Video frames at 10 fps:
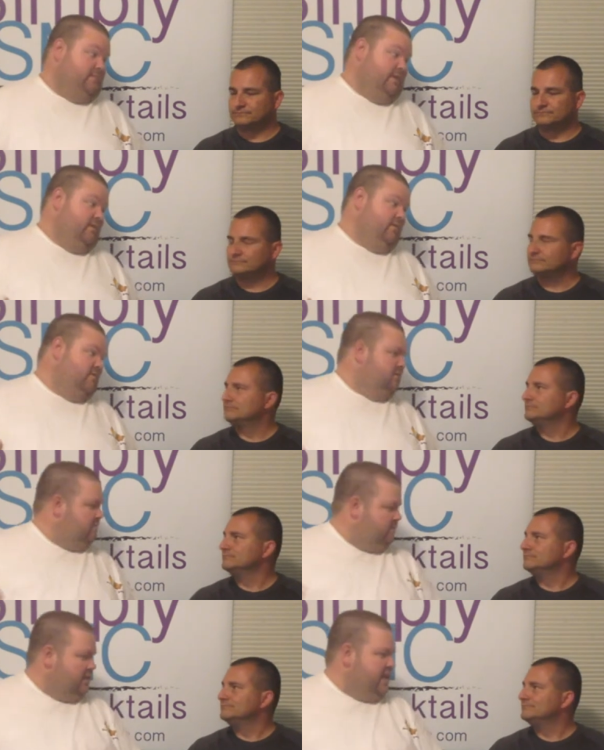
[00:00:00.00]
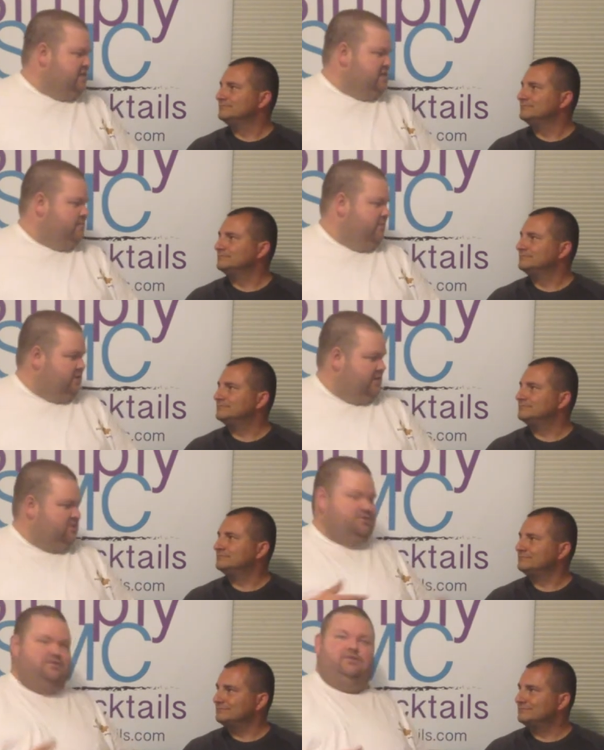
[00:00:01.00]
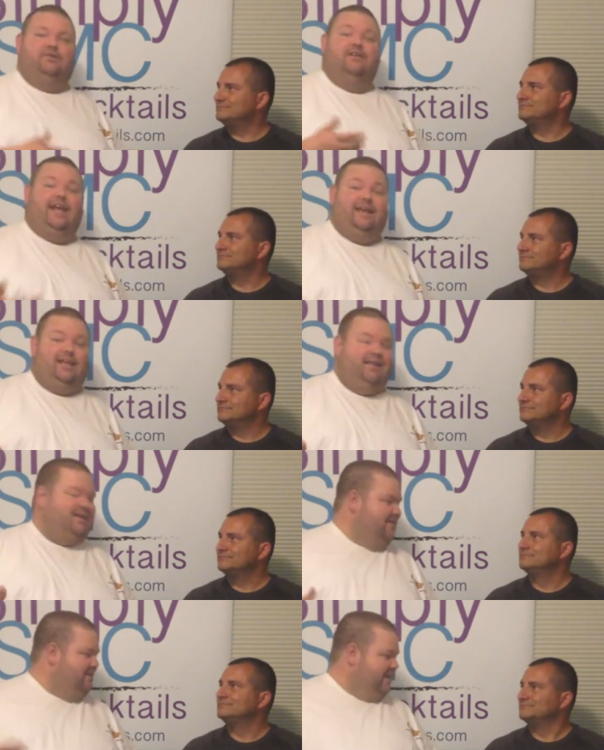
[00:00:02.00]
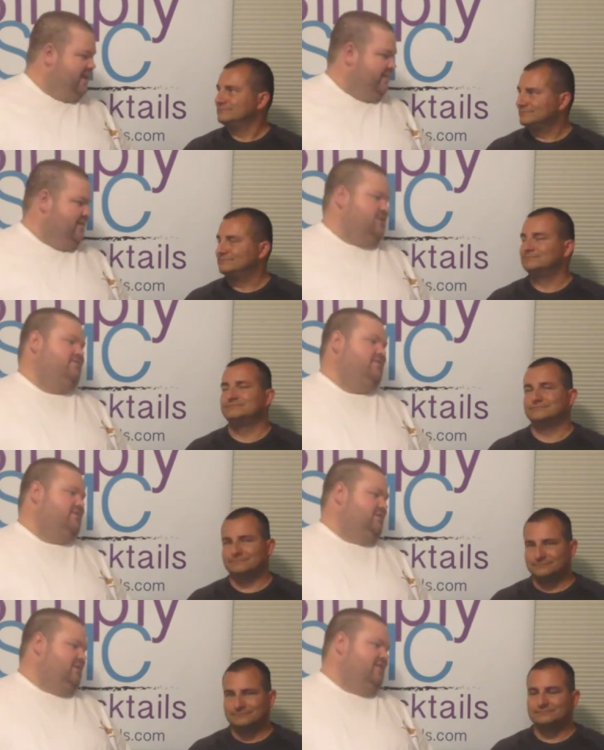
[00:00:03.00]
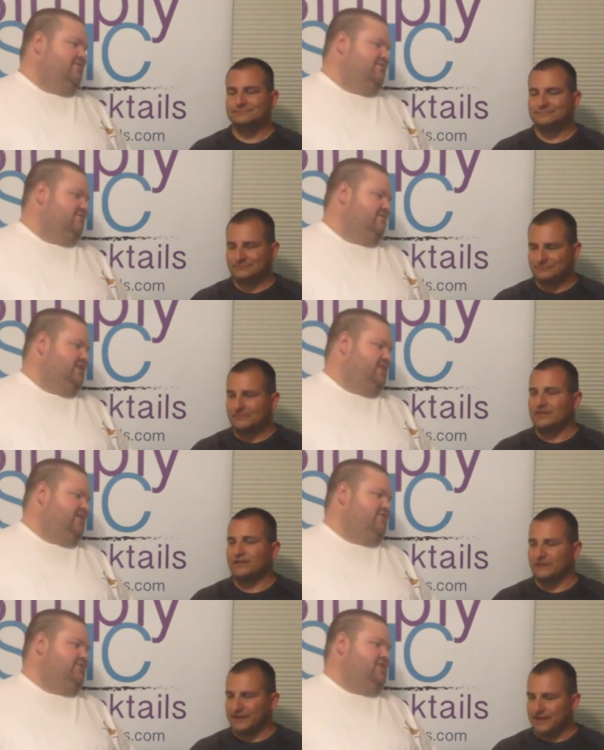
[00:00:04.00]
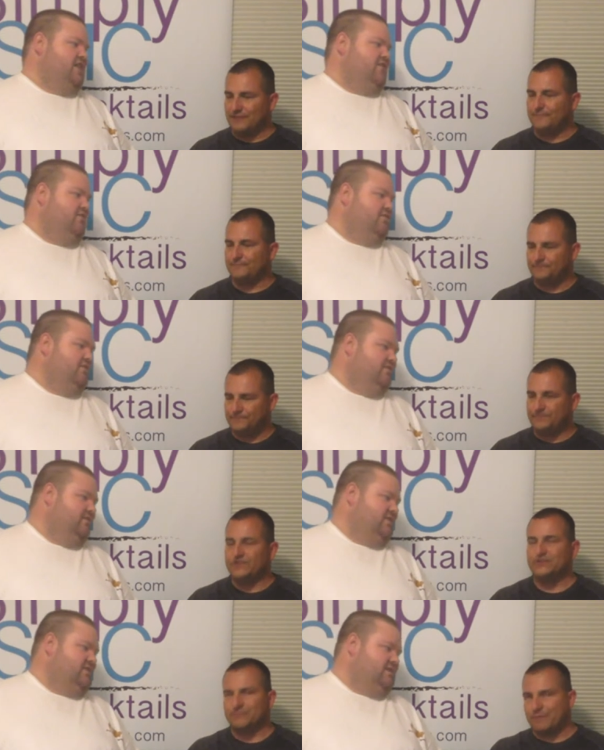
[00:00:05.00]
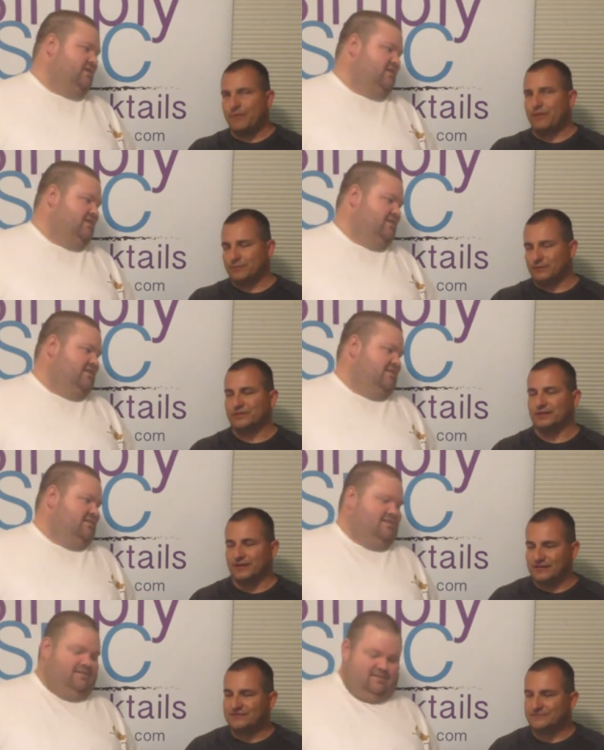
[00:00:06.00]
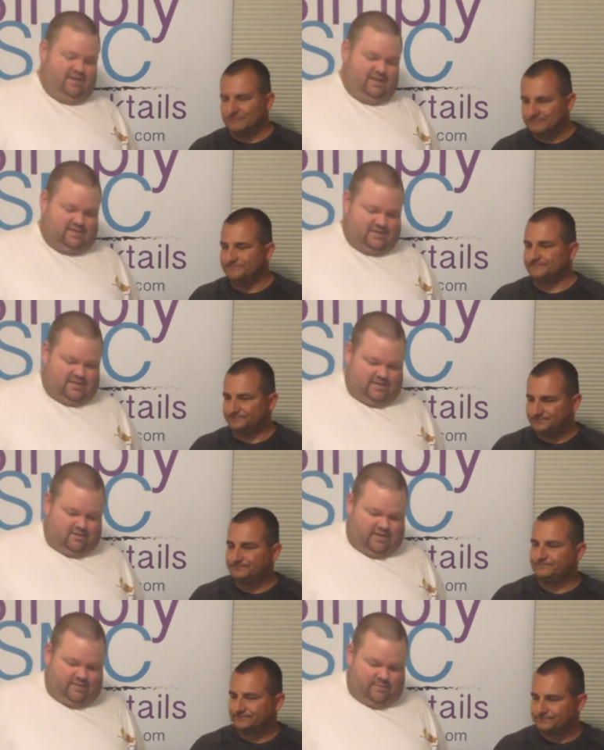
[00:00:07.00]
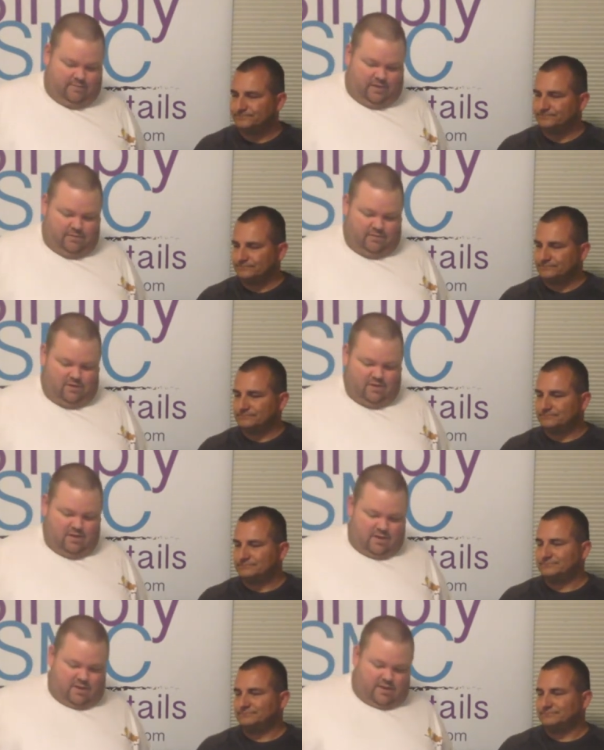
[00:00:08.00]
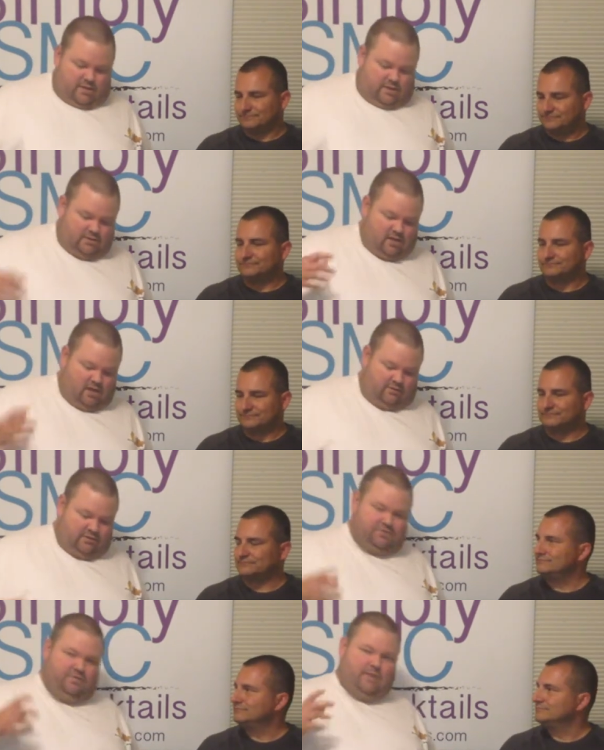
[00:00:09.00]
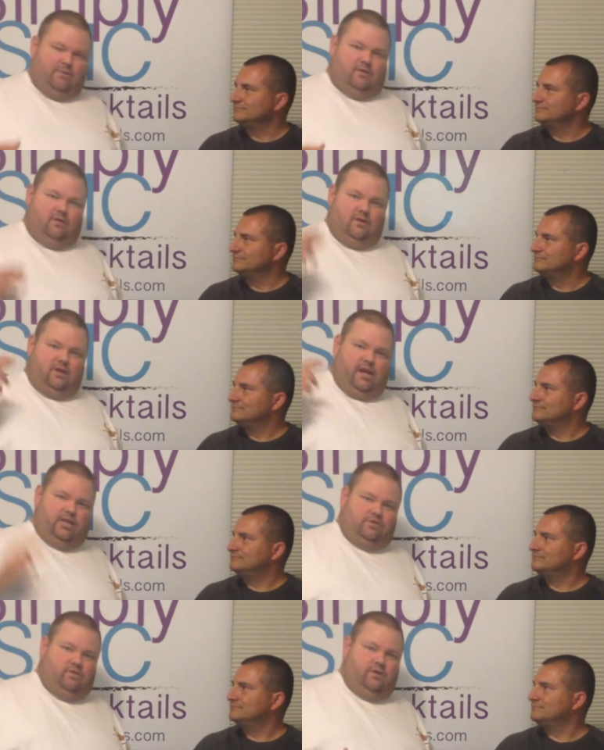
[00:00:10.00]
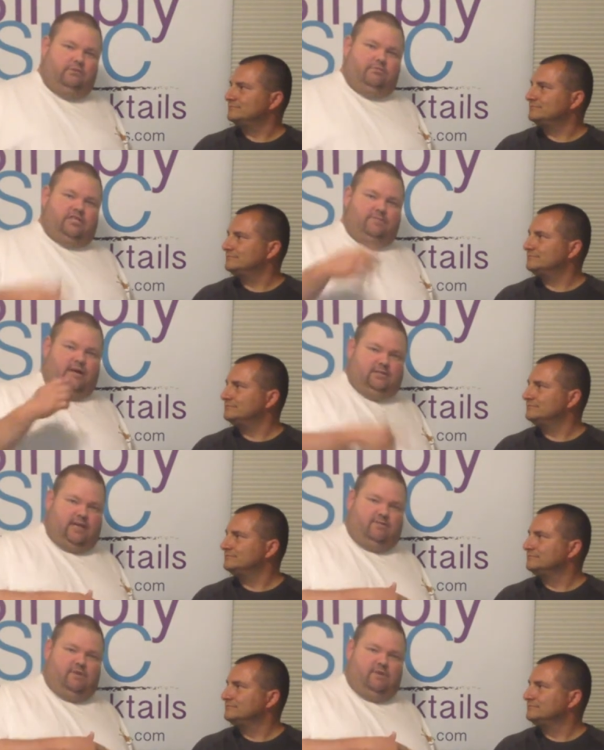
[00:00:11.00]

Speaker 1: maybe from the guy standpoint, to introduce to your lady, and then she would, you know, you'll oh, yeah. knock her over. This will be
Speaker 2: popular with the ladies.
Speaker 1: Yes, it'll definitely be popular. So just remember, enjoy responsibly, like